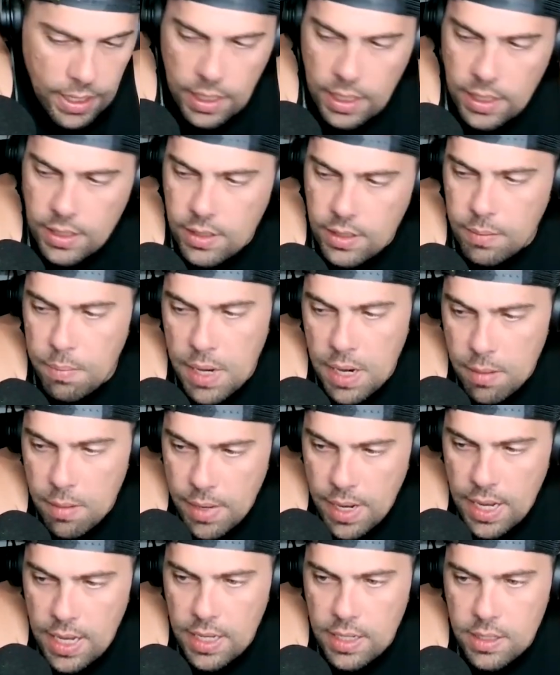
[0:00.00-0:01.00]
let's
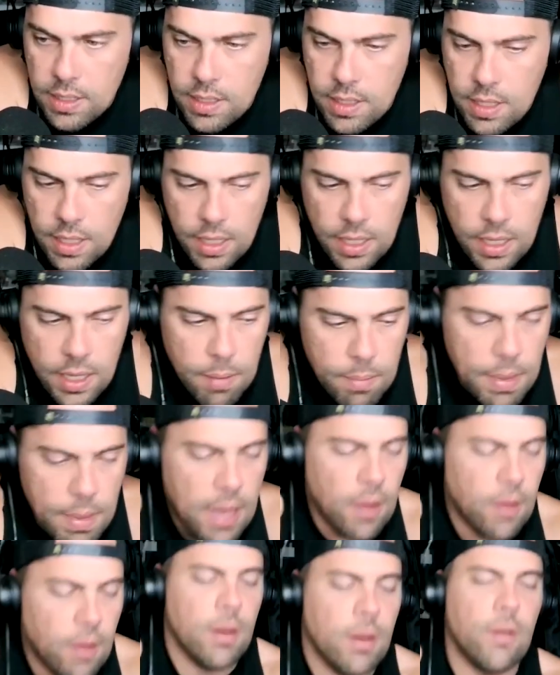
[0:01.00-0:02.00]
minimize the
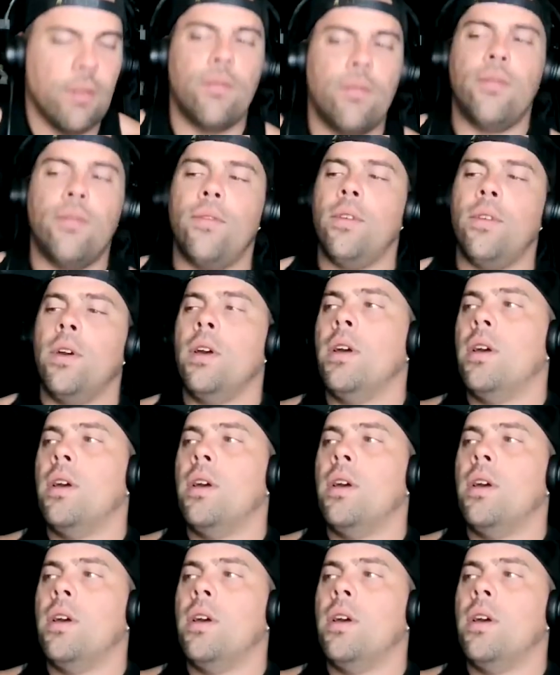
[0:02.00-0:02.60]
amount of